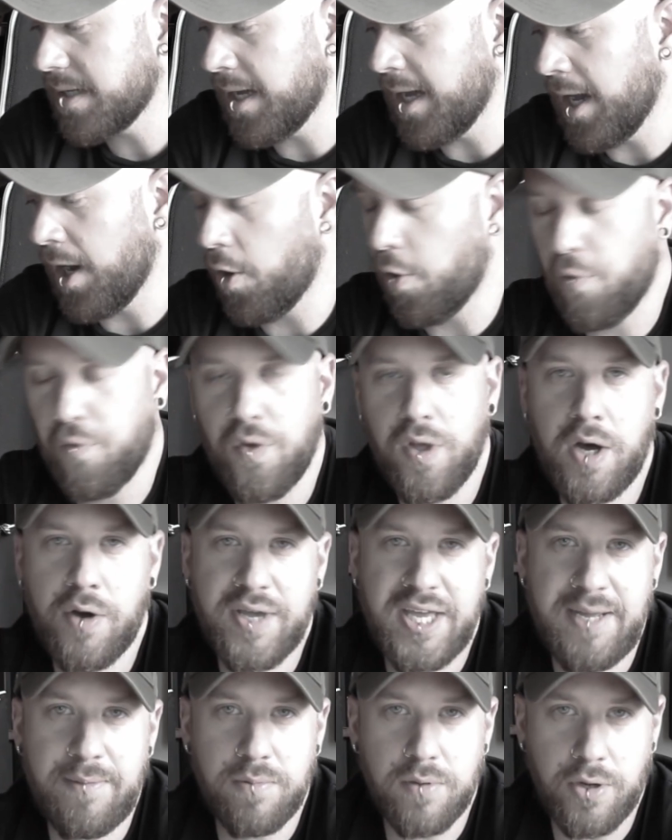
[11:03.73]
hopefully I'll
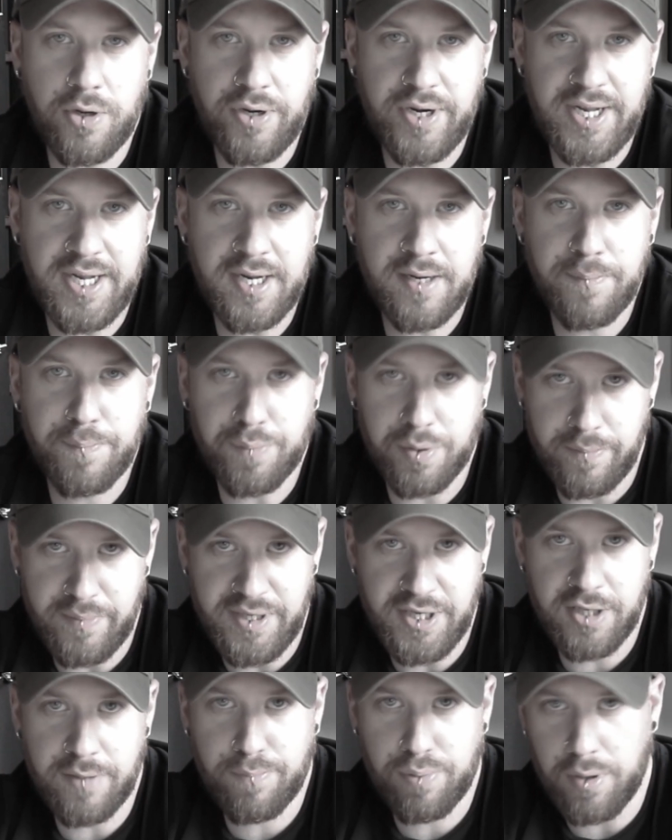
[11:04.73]
keep learning
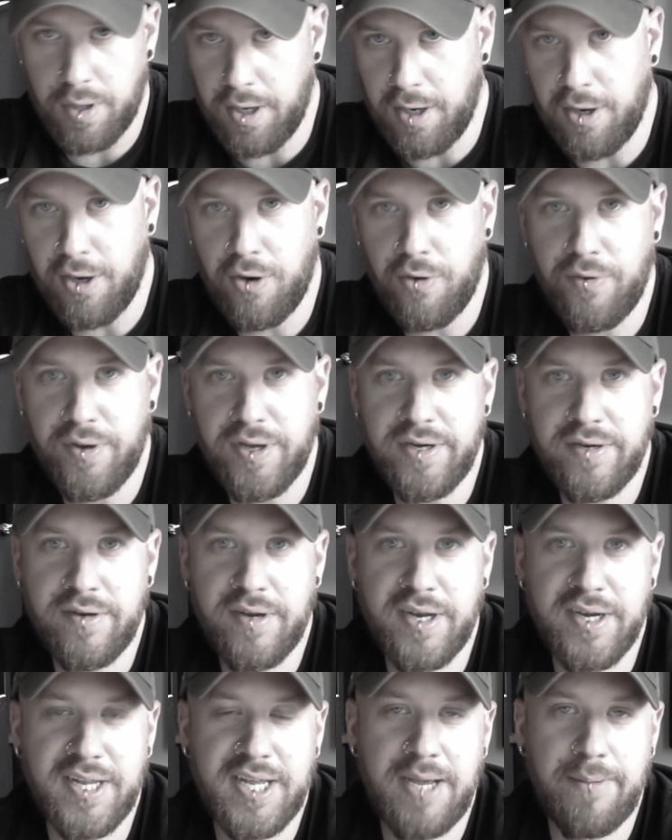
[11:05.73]
Premiere Pro
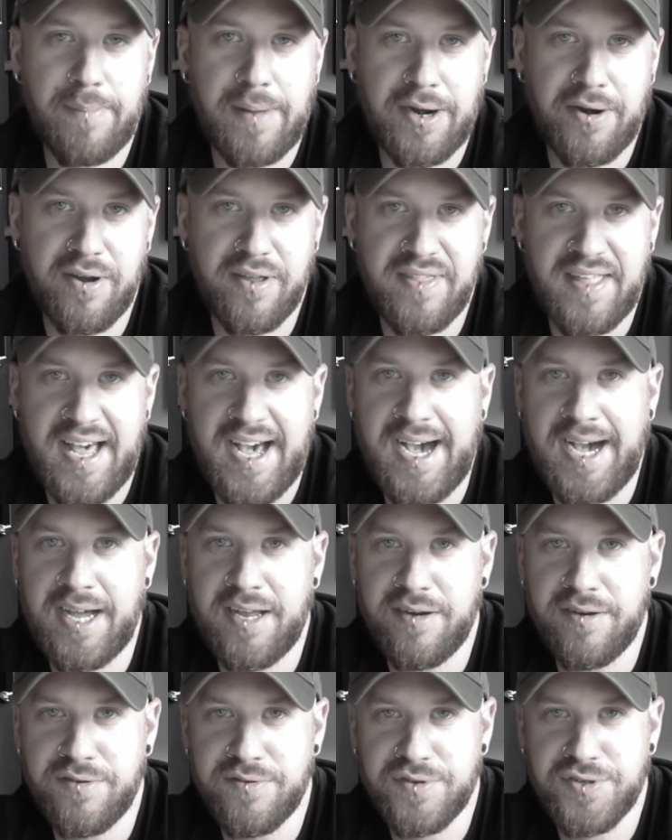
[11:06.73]
and get better at that,
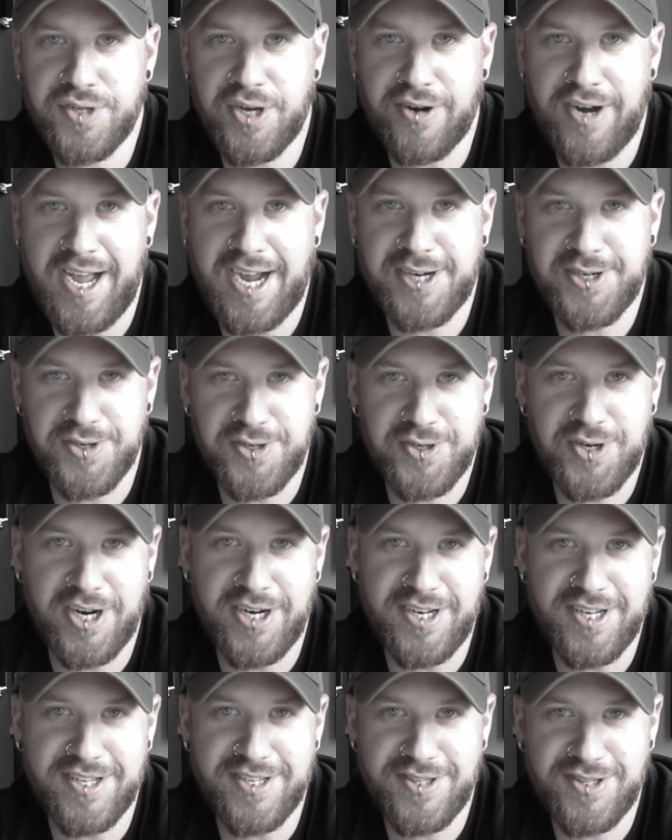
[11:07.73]
and start actually
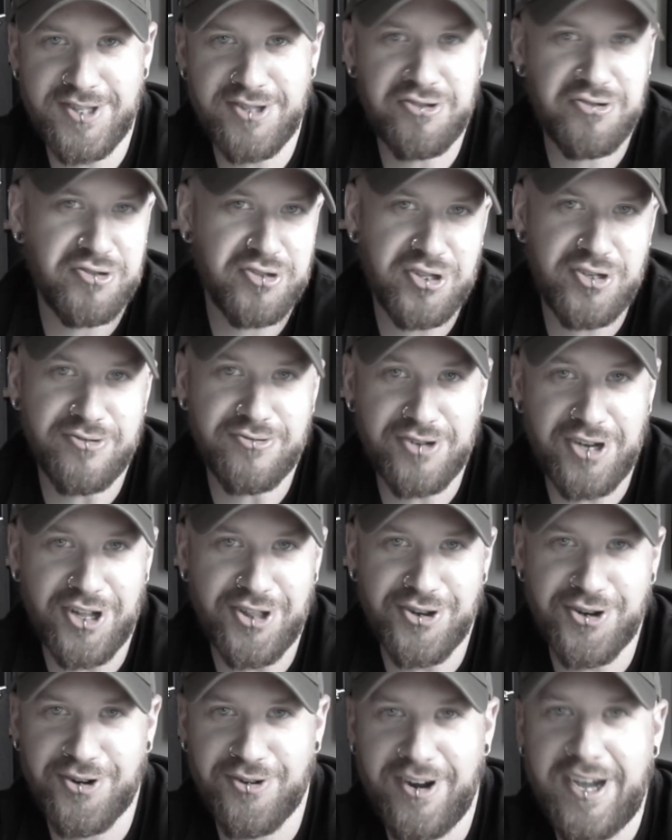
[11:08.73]
trying to do
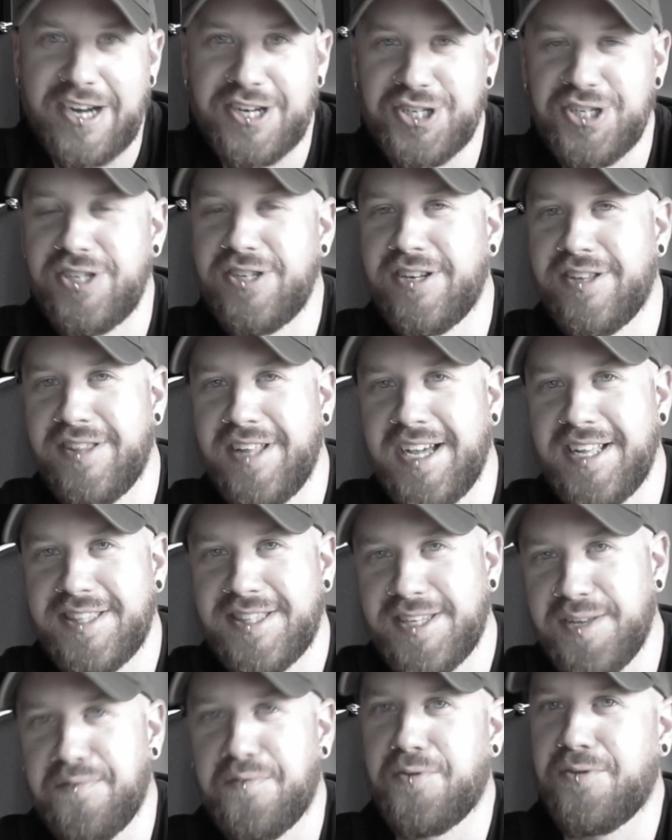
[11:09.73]
color correction and
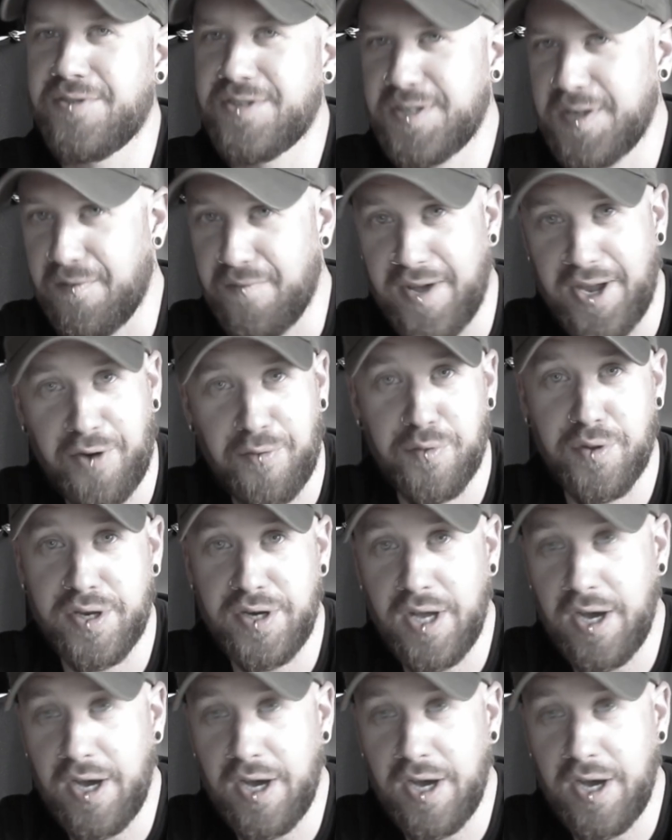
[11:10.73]
that difficult stuff I don't really